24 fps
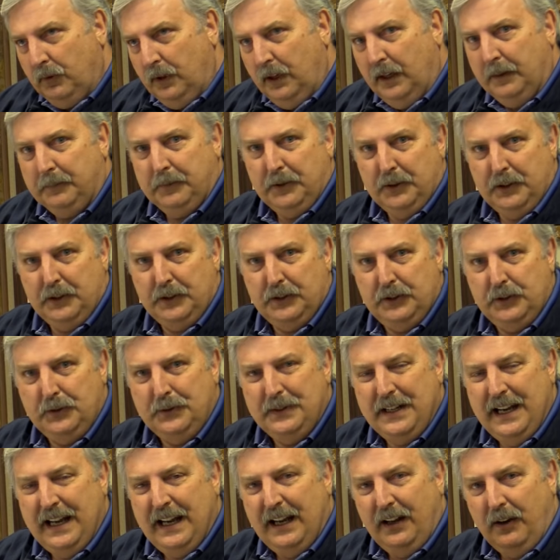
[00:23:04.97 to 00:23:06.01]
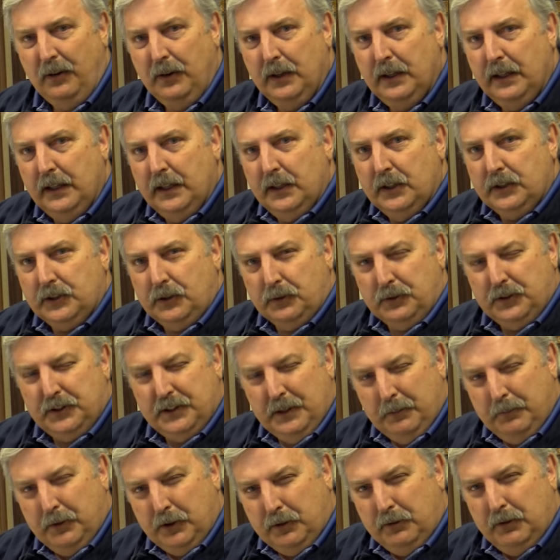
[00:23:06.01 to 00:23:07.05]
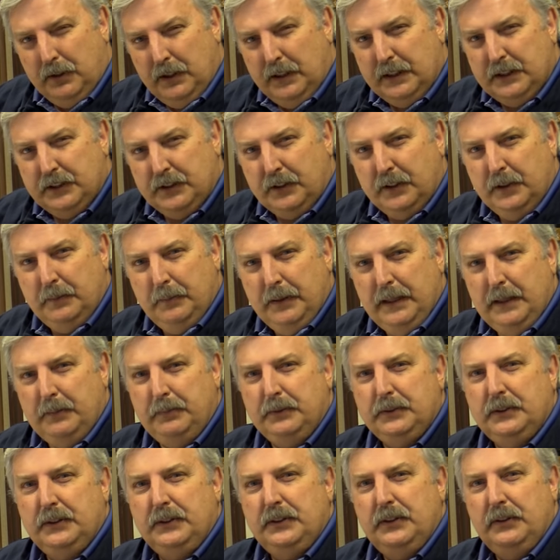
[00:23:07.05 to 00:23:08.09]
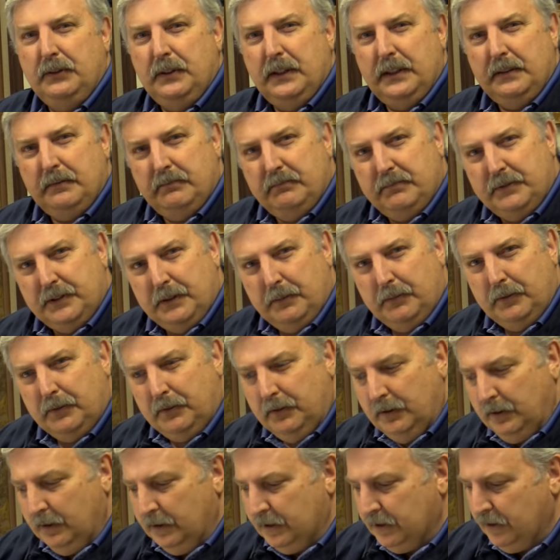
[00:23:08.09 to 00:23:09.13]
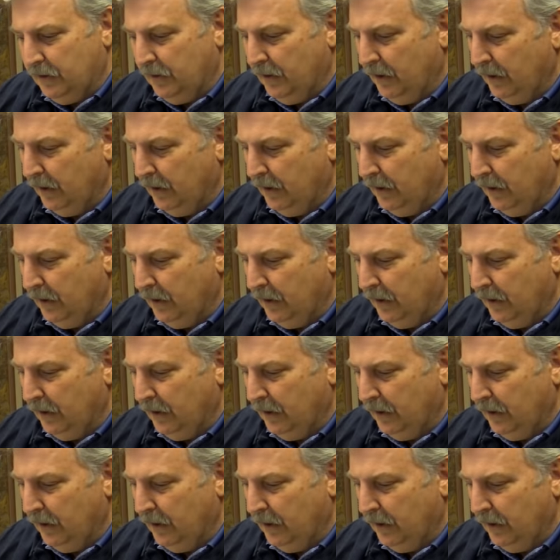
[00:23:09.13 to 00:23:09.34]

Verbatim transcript: I'm going to do now. So some acrylics are going to be able to do it, some acrylics are